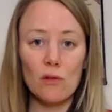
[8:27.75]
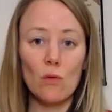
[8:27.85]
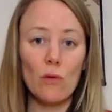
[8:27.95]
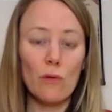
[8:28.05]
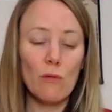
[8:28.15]

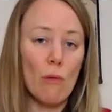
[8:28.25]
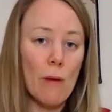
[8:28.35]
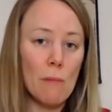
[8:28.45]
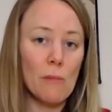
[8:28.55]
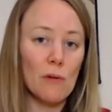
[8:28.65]
or
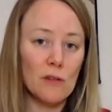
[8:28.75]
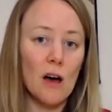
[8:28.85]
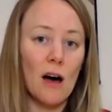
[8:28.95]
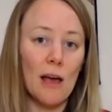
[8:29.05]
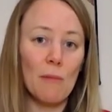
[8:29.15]
remember a
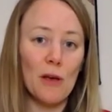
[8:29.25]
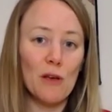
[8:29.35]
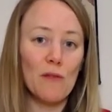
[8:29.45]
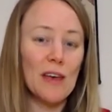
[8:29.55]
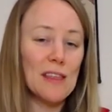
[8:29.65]
time that
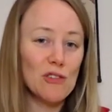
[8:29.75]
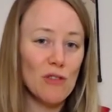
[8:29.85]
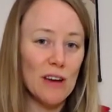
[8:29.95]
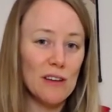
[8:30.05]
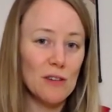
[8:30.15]
you've either
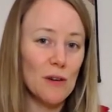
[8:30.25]
tried to